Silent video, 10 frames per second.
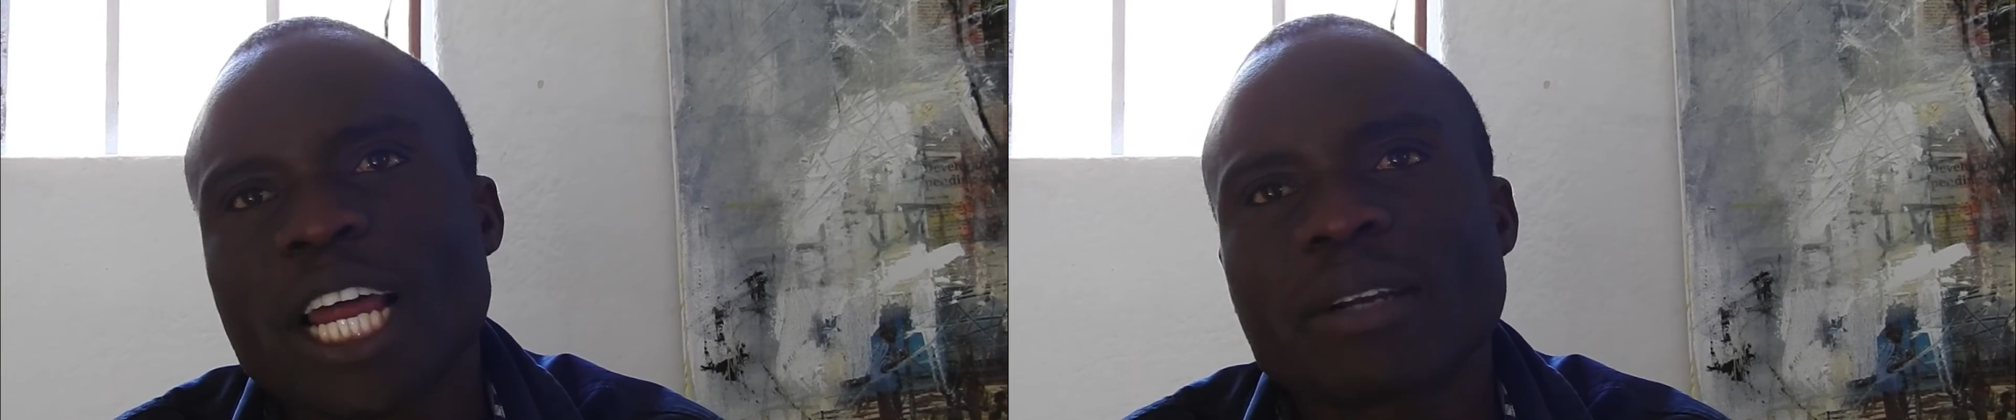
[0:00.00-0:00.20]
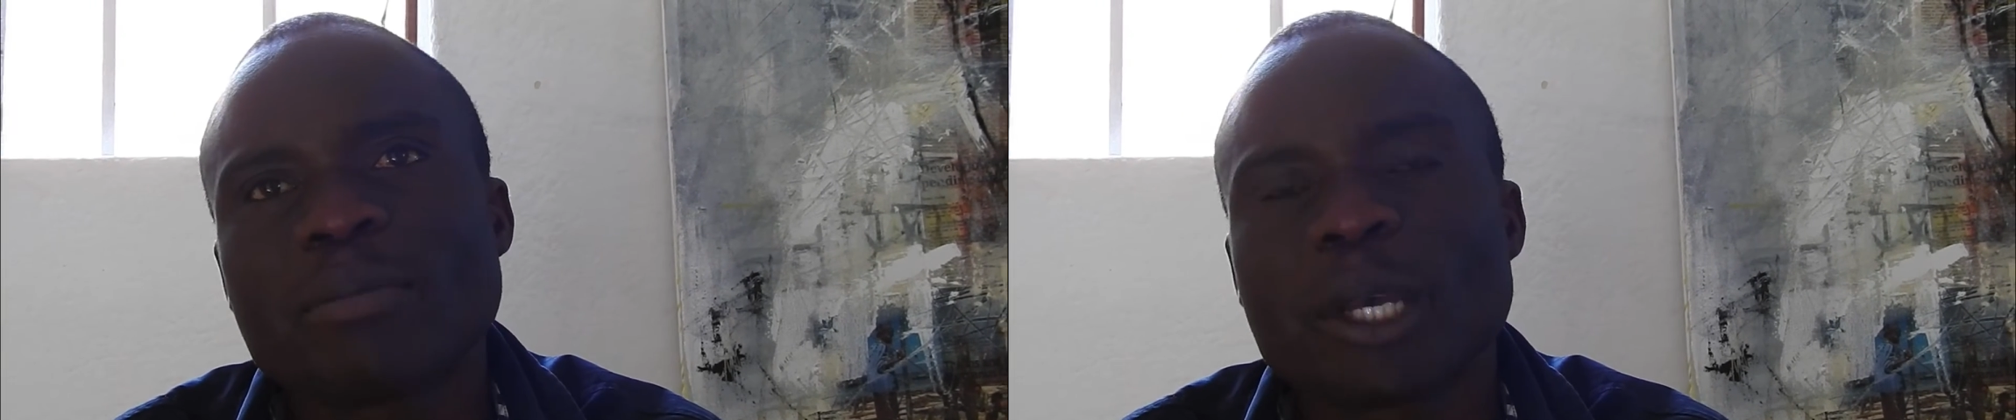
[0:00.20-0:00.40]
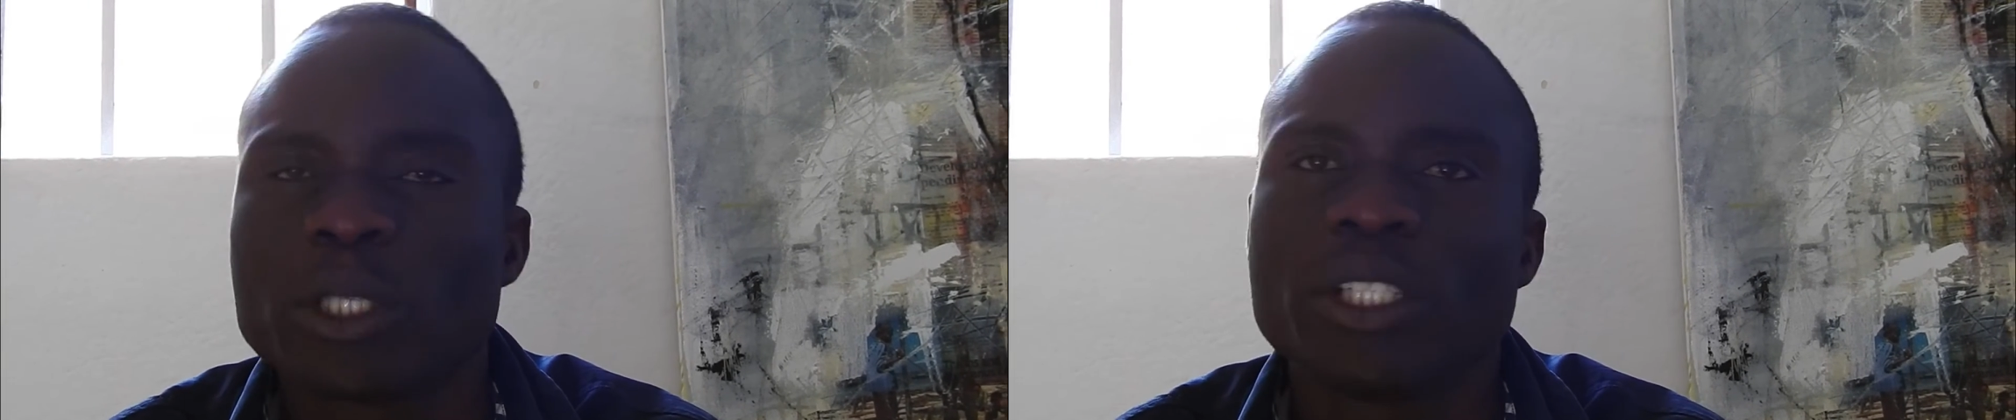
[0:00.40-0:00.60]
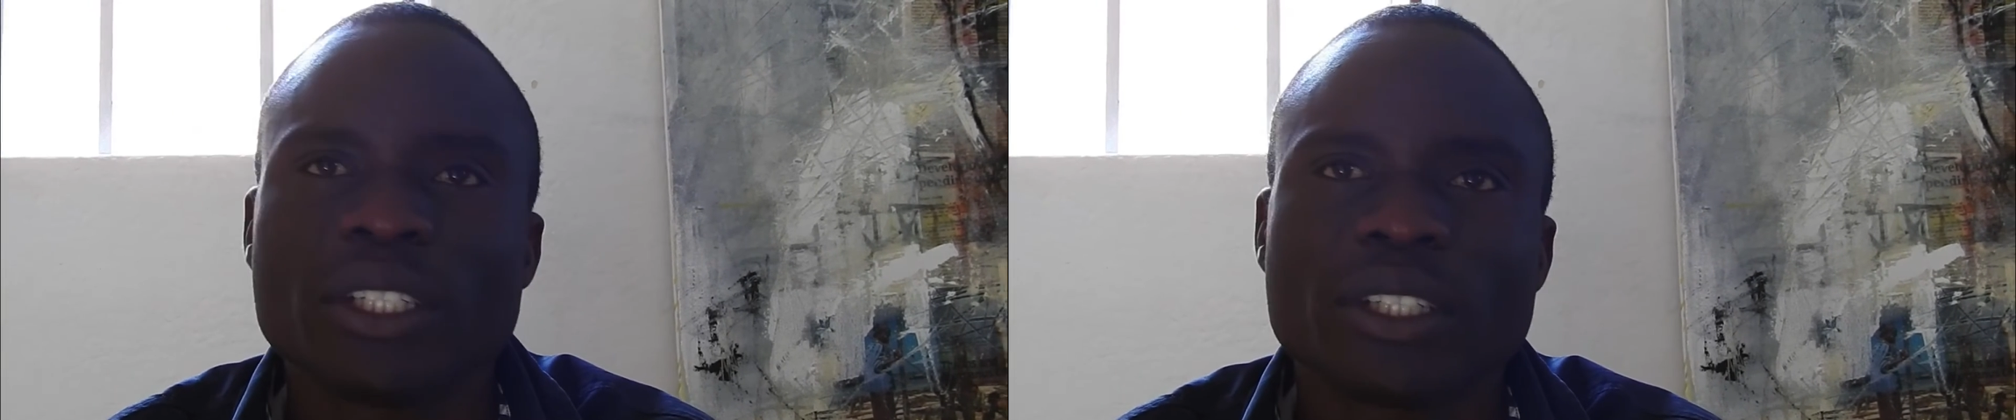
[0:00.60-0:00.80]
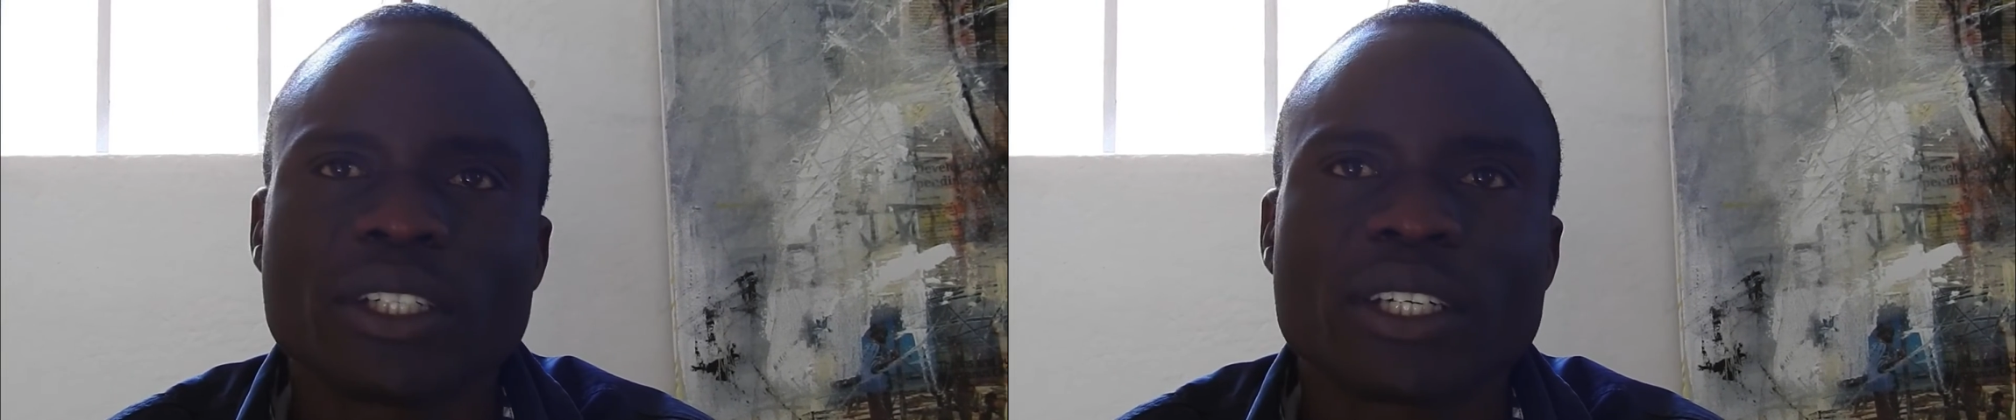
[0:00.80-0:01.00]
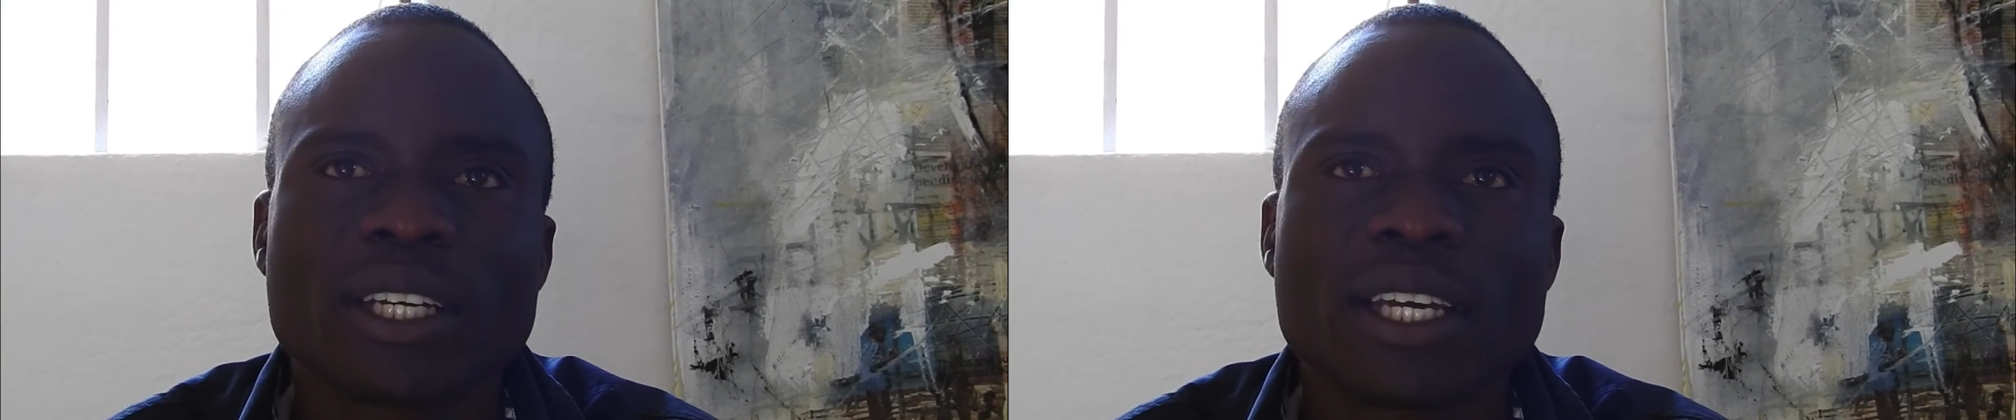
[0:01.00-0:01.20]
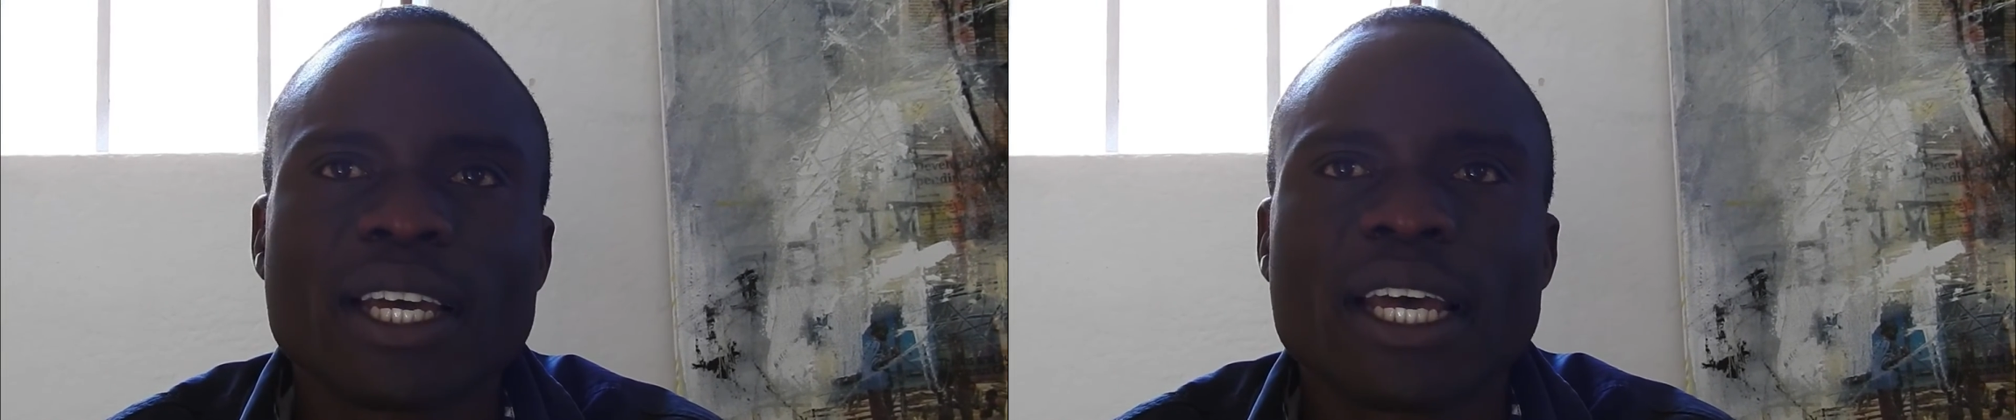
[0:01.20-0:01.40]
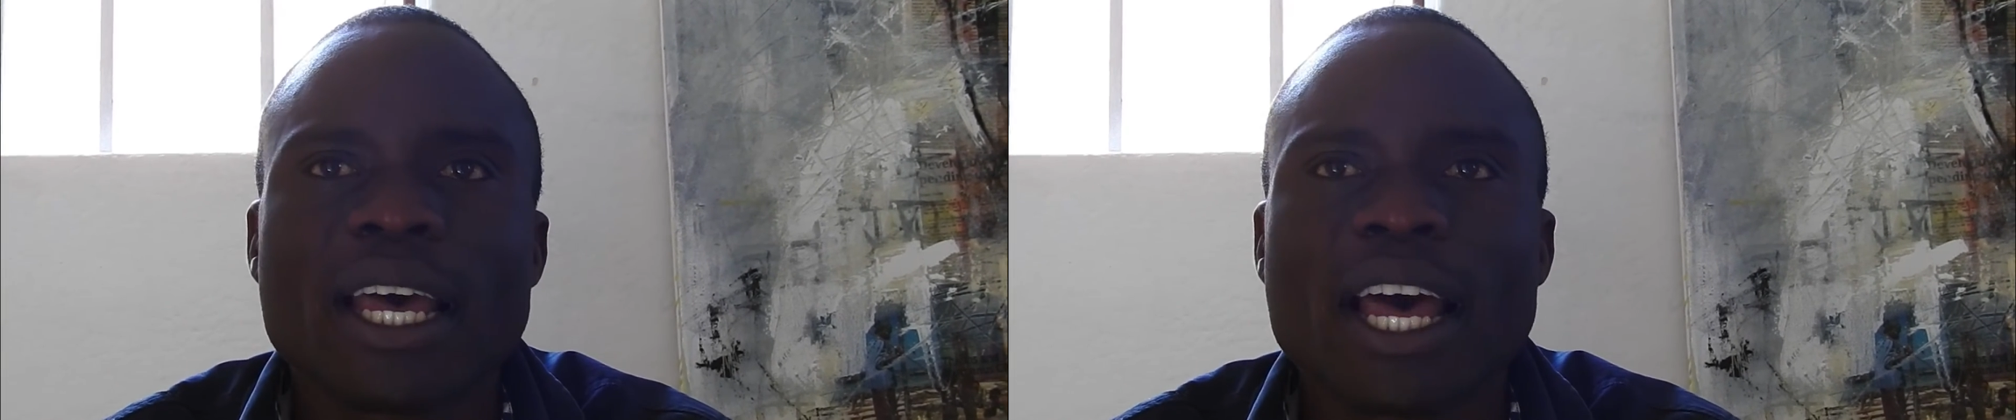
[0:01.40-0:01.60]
plant-based.